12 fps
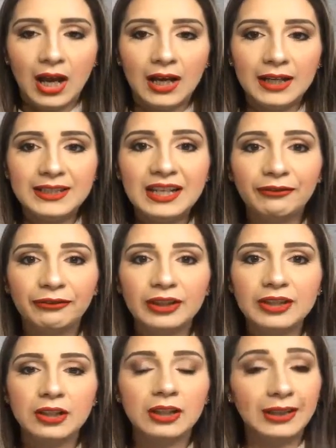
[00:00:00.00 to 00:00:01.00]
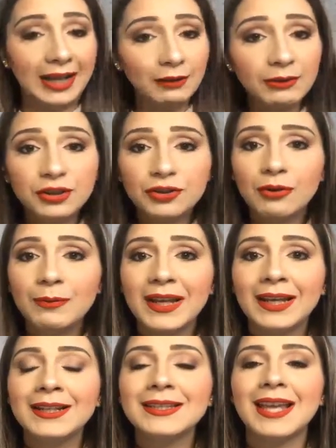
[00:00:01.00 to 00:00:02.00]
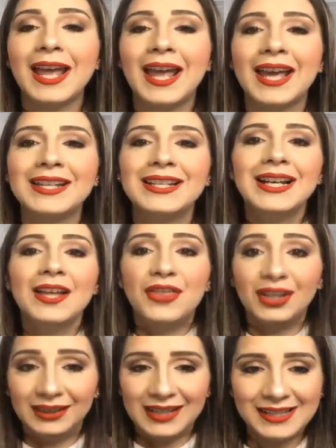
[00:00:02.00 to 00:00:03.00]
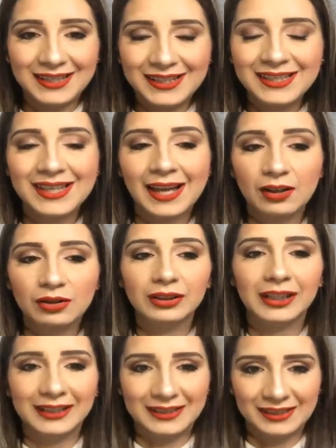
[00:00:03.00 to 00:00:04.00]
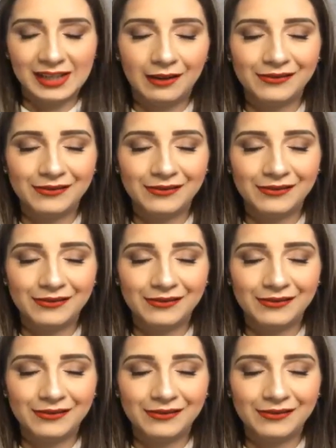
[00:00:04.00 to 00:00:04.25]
different language domains and the lesson cycle itself.